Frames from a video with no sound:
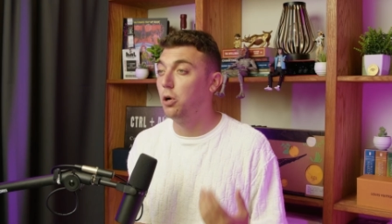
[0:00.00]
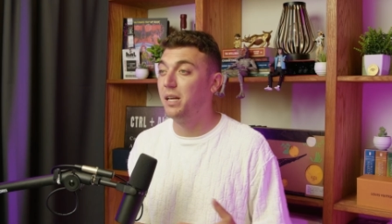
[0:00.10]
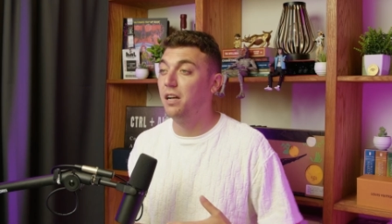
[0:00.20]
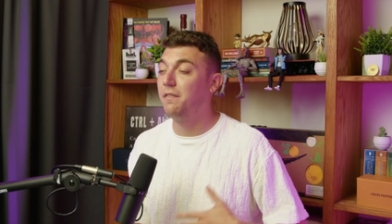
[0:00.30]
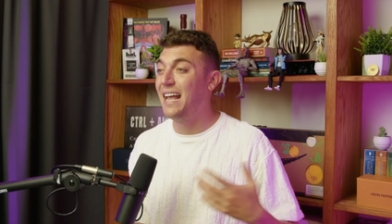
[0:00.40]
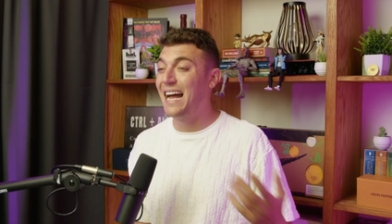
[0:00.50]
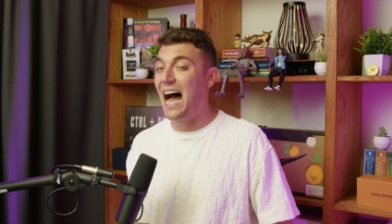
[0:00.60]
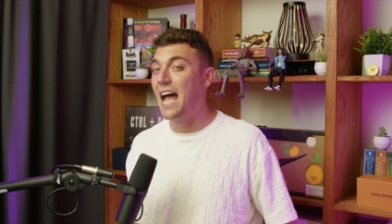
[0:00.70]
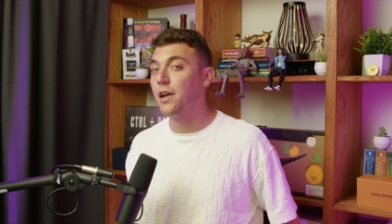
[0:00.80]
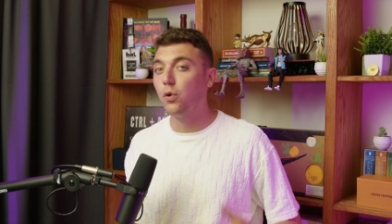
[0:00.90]
bit of a
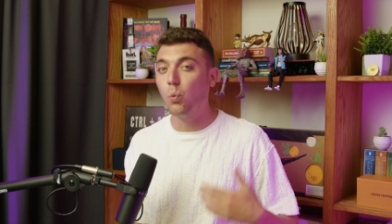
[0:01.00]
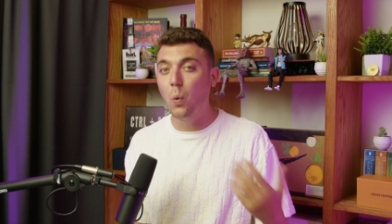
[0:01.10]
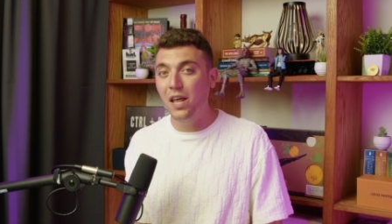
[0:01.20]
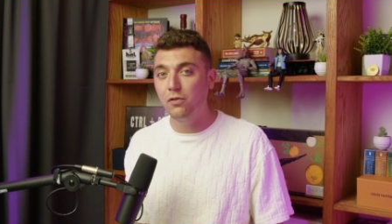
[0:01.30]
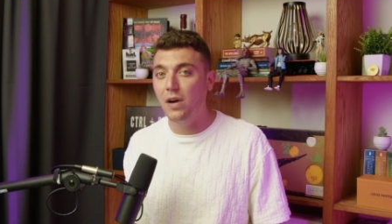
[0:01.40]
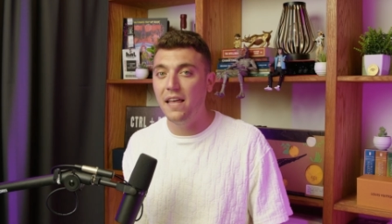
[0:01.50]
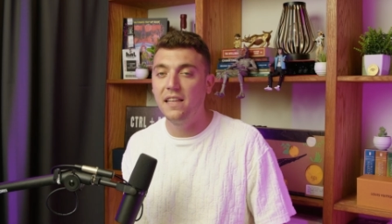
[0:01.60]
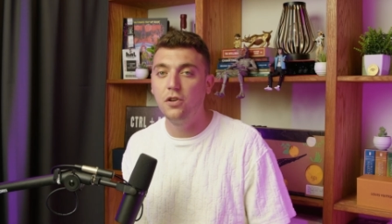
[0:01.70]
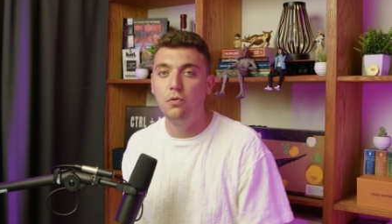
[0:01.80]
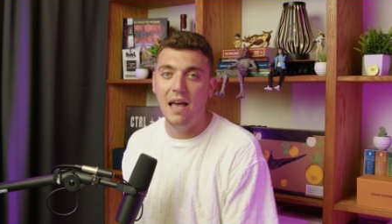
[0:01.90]
higher win rate
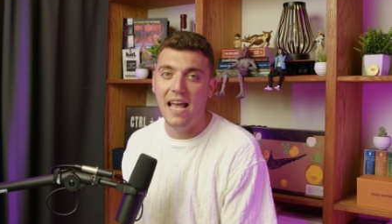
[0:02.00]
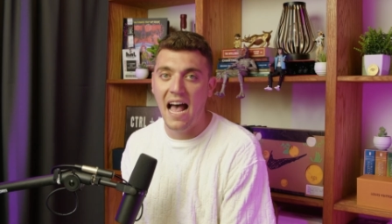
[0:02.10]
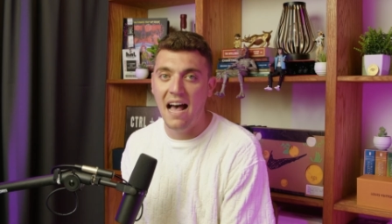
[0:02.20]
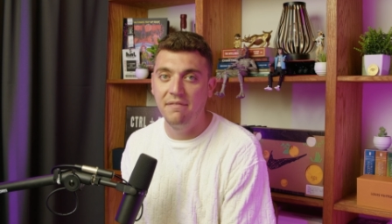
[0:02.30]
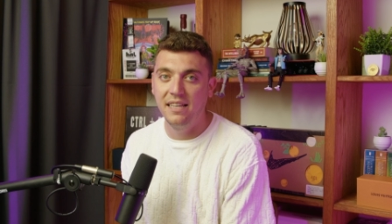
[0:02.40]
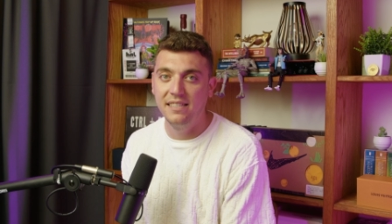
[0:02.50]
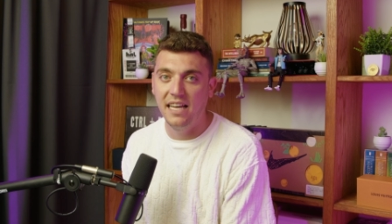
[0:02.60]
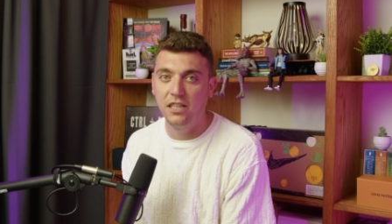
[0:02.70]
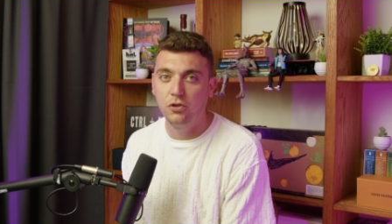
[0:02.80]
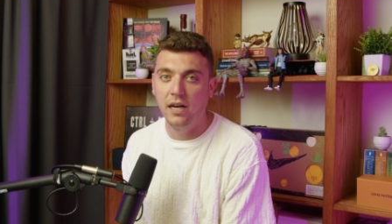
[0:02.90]
than you may have in
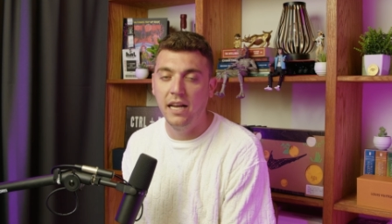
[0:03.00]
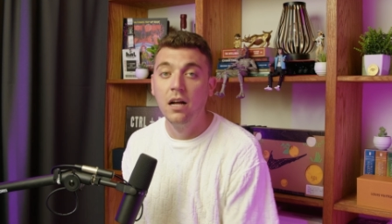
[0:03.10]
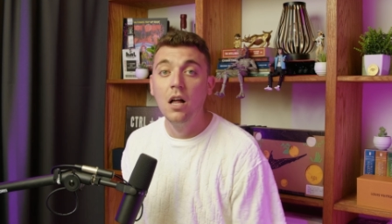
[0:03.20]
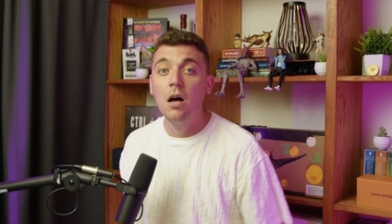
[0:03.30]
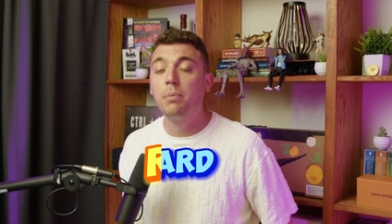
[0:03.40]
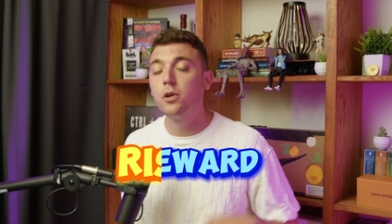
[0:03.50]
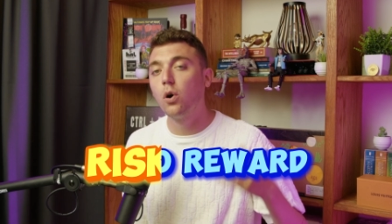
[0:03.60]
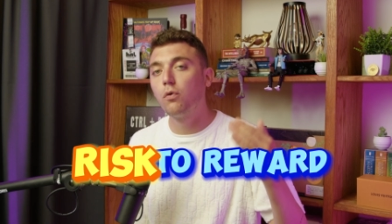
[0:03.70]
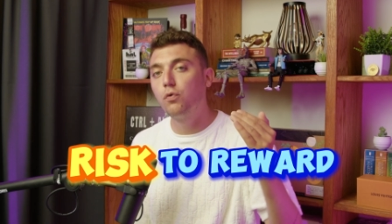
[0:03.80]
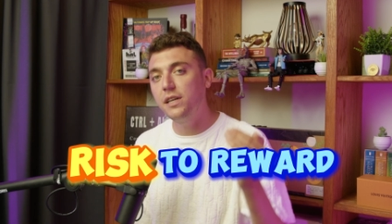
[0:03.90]
day trading, but
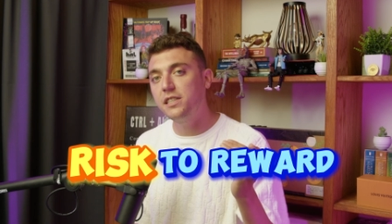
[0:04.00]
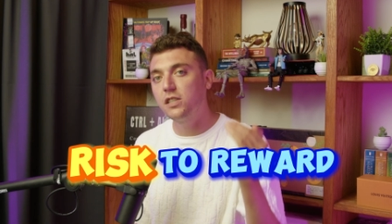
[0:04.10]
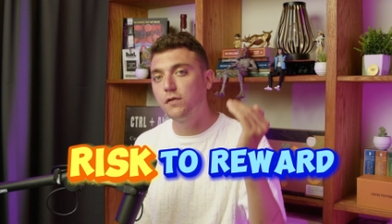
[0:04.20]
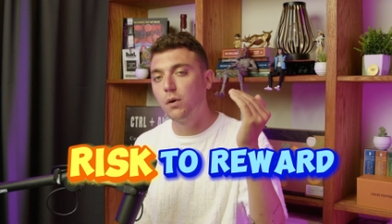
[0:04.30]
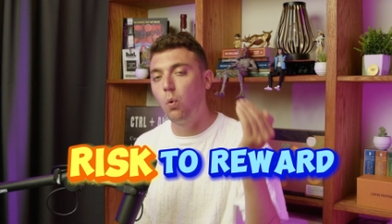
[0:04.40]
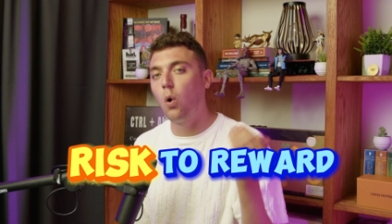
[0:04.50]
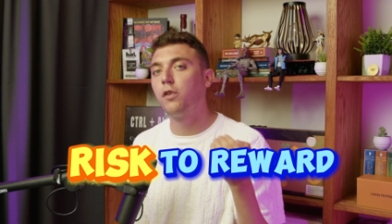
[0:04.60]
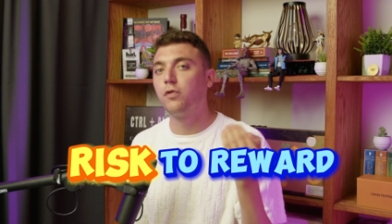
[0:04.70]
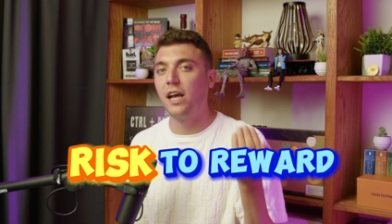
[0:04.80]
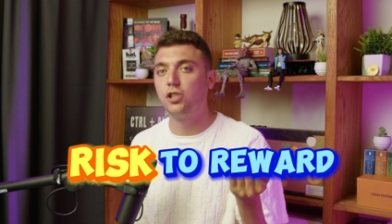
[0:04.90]
your risk to
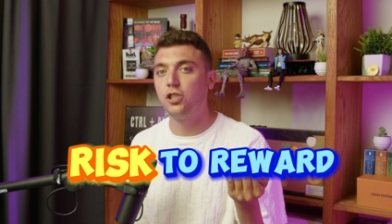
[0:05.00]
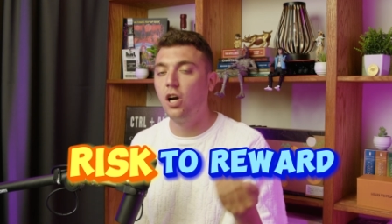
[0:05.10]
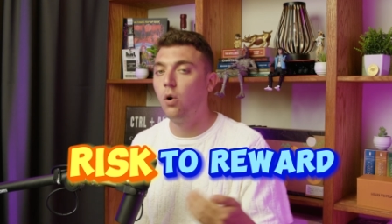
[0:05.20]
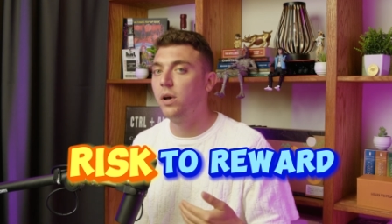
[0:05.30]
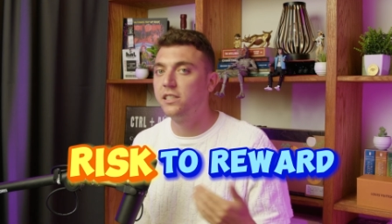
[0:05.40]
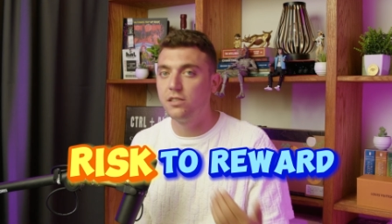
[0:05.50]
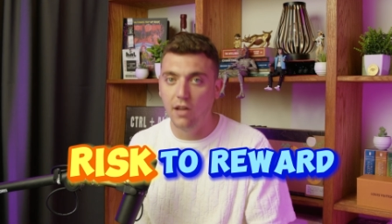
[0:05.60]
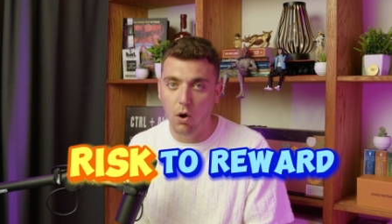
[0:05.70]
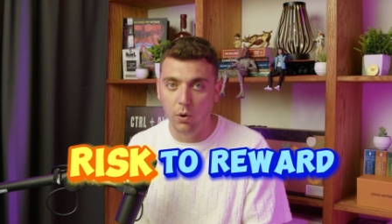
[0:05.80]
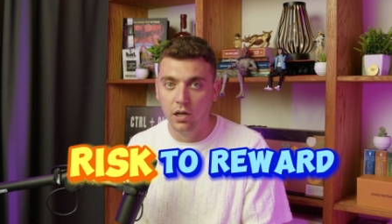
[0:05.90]
reward ratio is
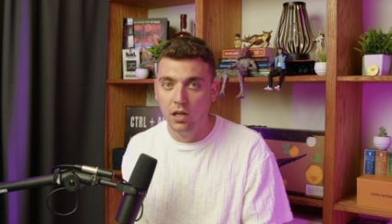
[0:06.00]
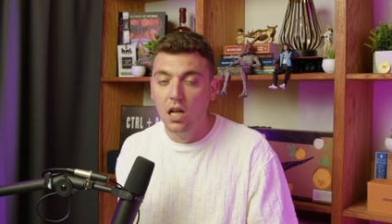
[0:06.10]
lower.